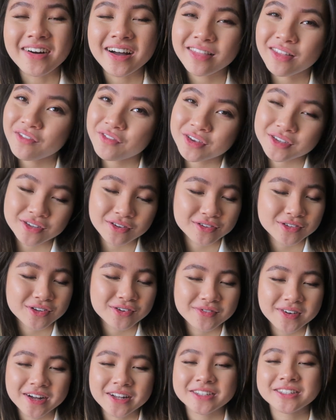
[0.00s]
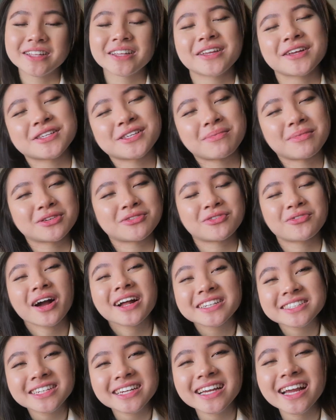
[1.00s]
I love you so, so much. Thank you so much for
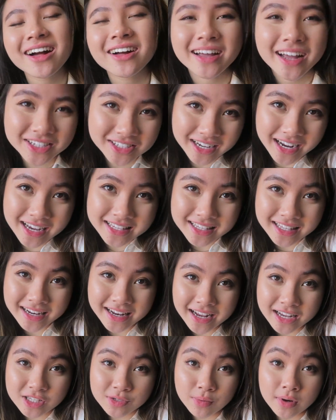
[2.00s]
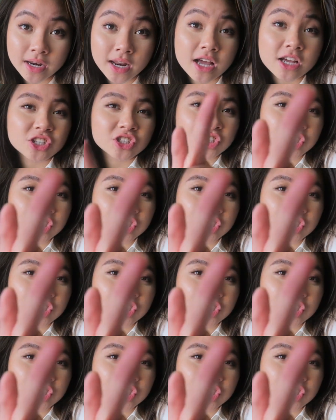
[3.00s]
watching. I'll catch you guys in the next one.